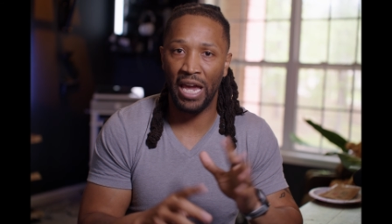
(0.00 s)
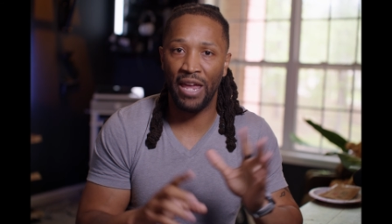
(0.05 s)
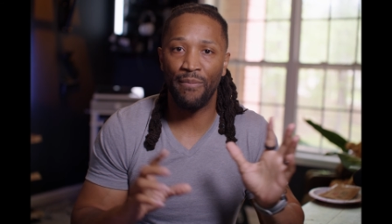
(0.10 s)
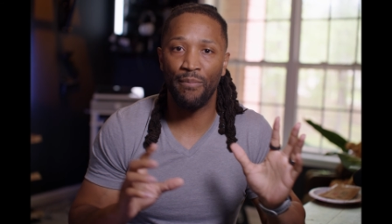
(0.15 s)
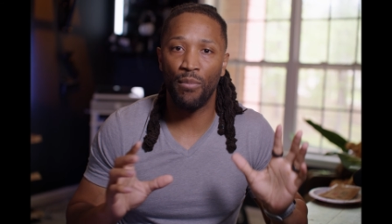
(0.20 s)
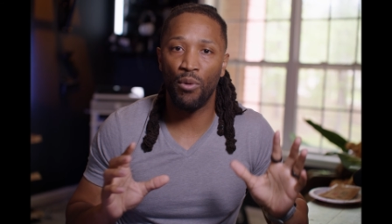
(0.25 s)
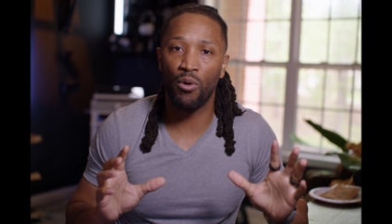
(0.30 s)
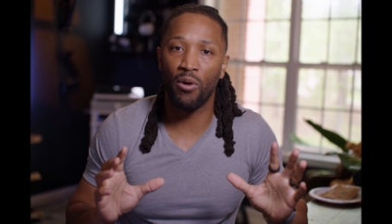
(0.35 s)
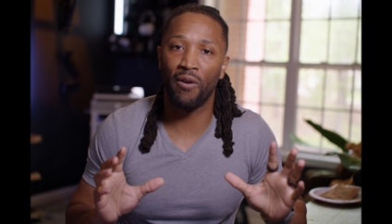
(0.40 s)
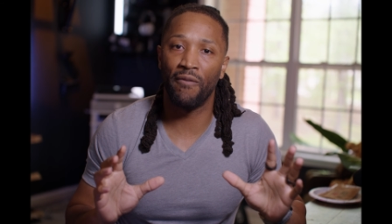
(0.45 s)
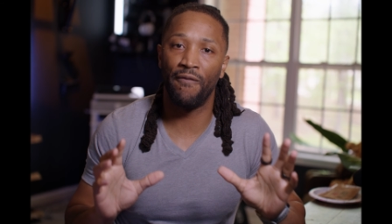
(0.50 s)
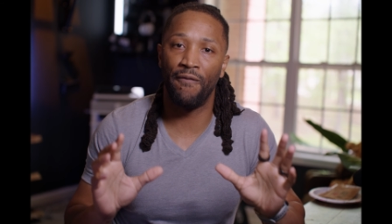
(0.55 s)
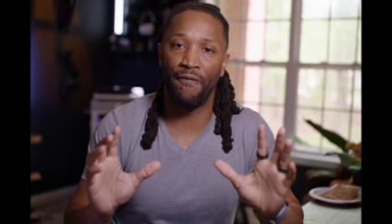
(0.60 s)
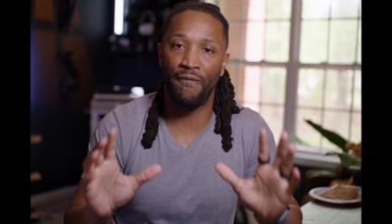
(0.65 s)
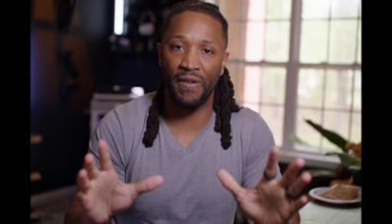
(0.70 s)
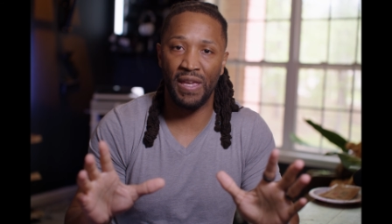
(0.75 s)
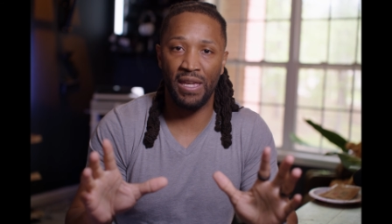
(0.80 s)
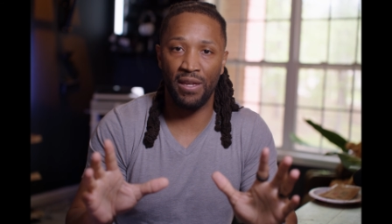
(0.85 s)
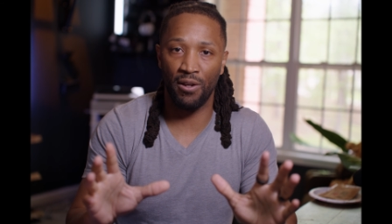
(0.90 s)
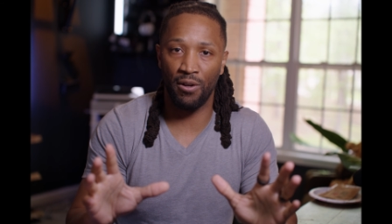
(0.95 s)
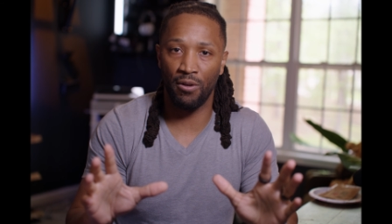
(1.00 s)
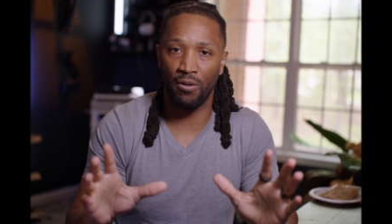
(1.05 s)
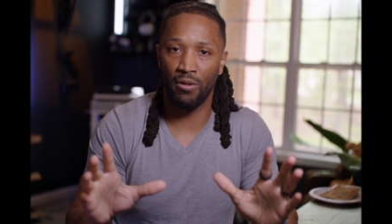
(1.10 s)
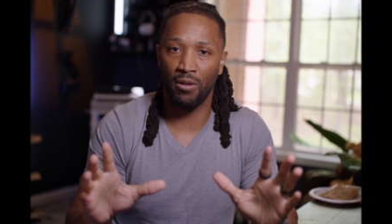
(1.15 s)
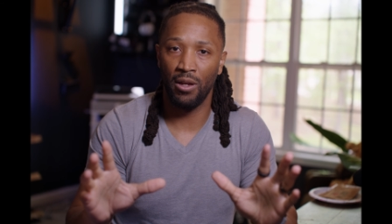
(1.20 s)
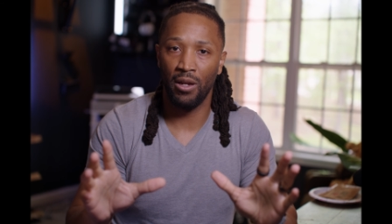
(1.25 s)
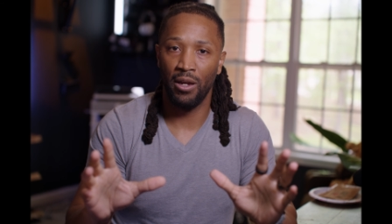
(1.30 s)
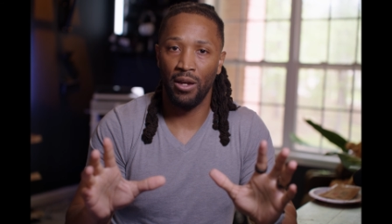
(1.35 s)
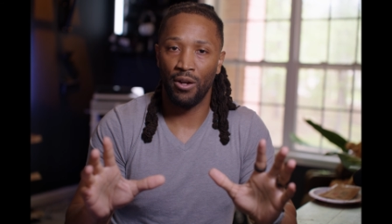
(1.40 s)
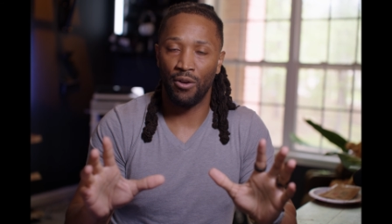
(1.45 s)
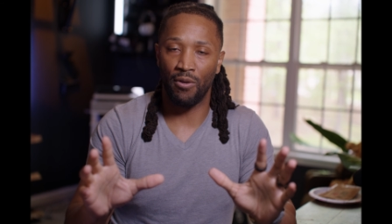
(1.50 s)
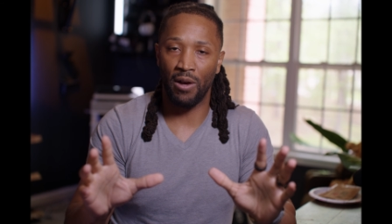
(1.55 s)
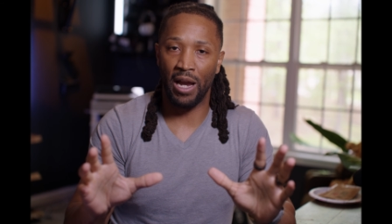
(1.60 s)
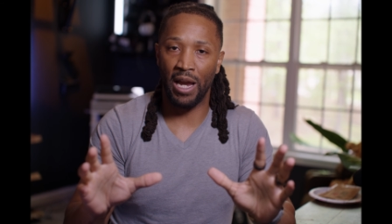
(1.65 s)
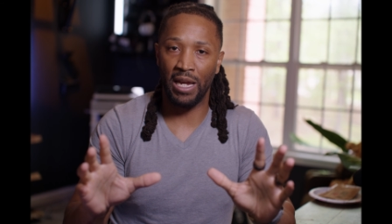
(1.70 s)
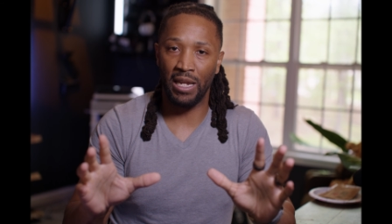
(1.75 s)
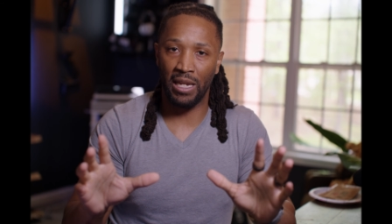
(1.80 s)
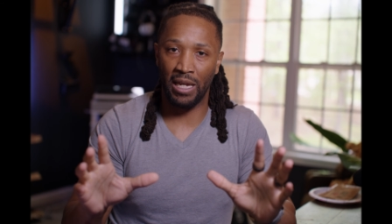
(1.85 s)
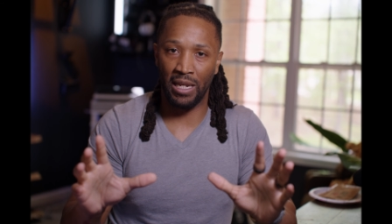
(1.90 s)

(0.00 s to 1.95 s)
and more feel, right?